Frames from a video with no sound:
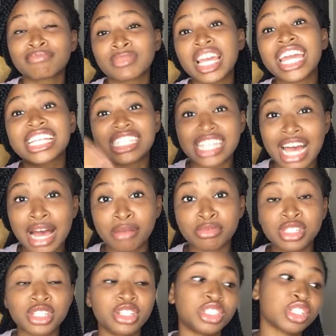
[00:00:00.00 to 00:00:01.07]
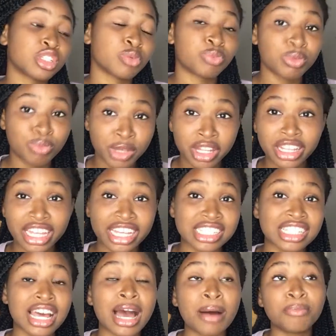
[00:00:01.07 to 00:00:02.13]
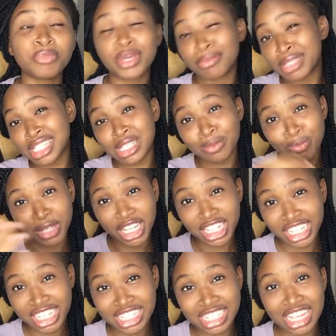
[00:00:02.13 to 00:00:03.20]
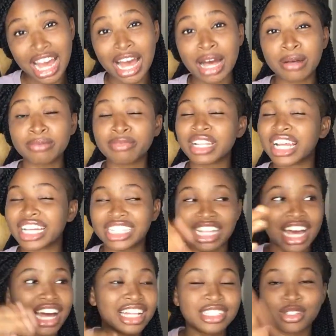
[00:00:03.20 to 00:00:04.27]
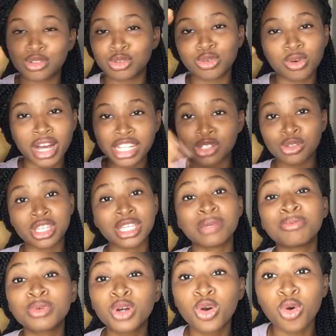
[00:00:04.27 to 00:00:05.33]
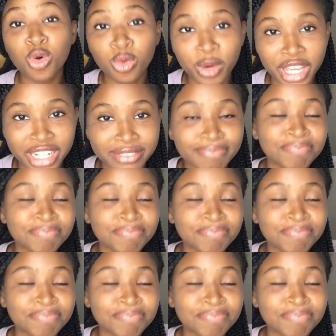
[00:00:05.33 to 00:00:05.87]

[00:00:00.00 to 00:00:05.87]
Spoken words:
exams, not just a PPL exam, maybe CPL exam, like that, as you keep going.